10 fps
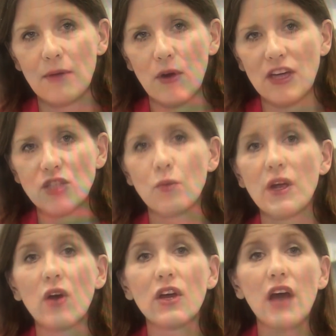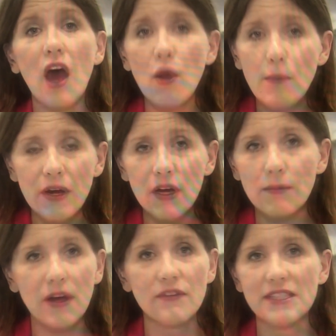immigration. We are going to open
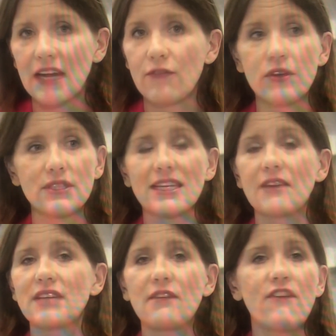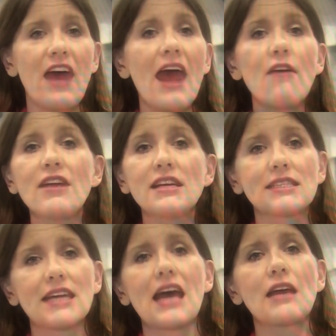up other safe routes, as I've said
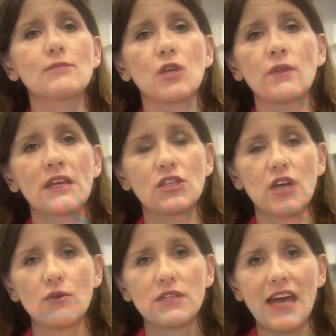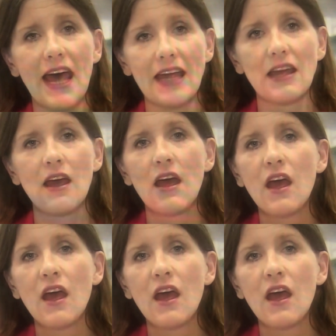various times on this show today.